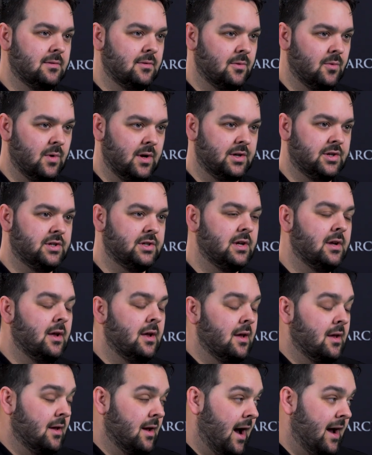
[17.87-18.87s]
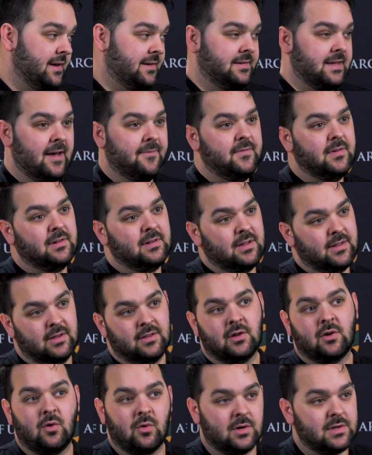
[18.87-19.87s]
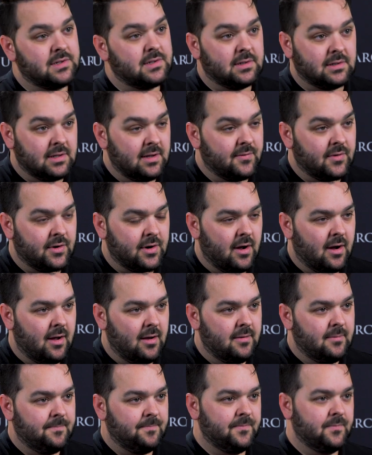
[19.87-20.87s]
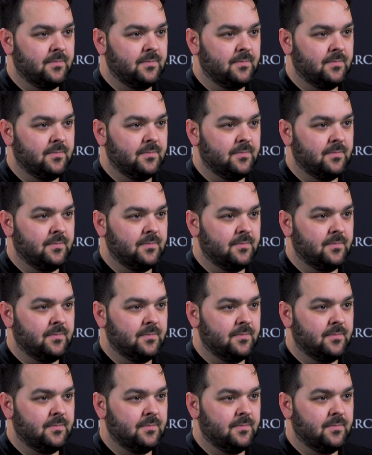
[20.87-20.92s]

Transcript: which I definitely think the course delivered on.